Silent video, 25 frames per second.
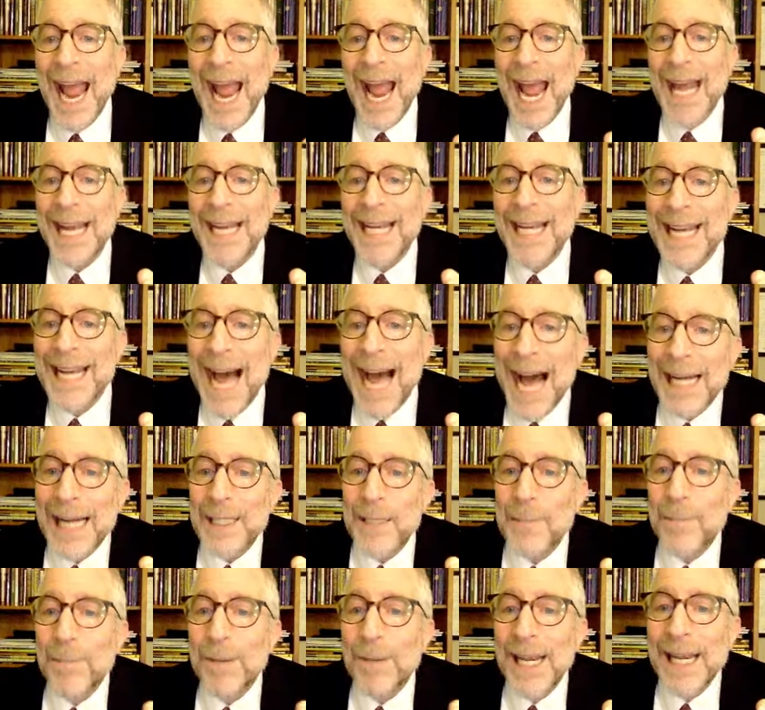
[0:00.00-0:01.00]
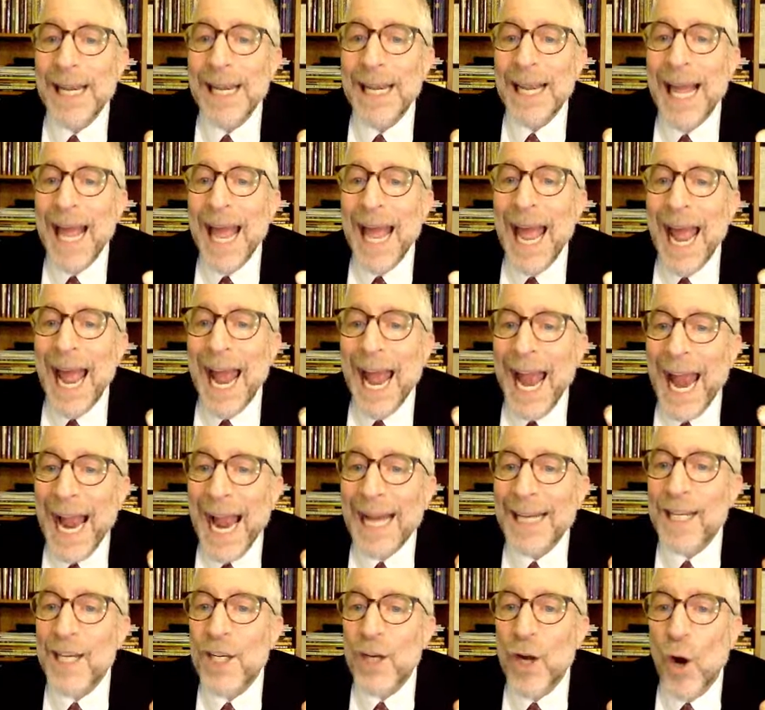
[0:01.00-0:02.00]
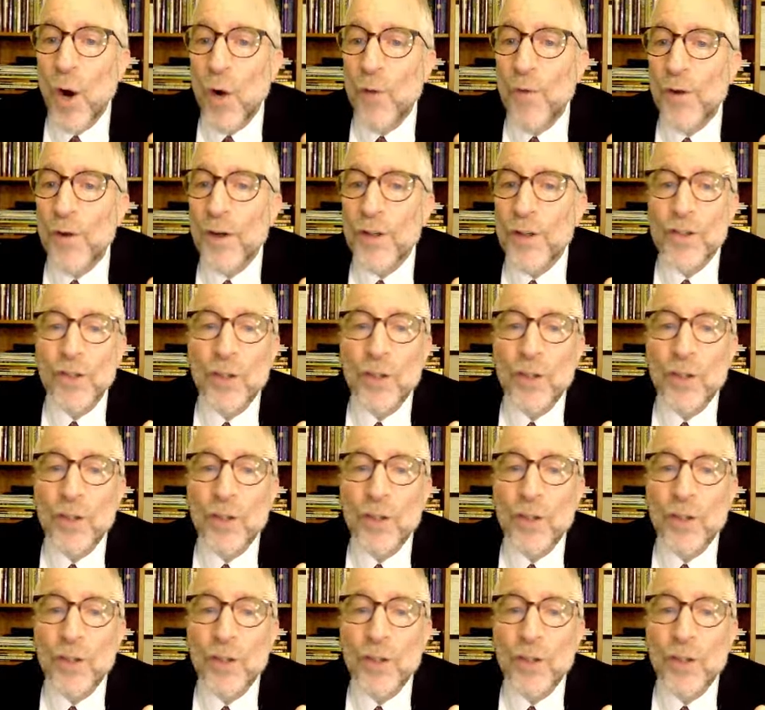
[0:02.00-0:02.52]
and not be handed over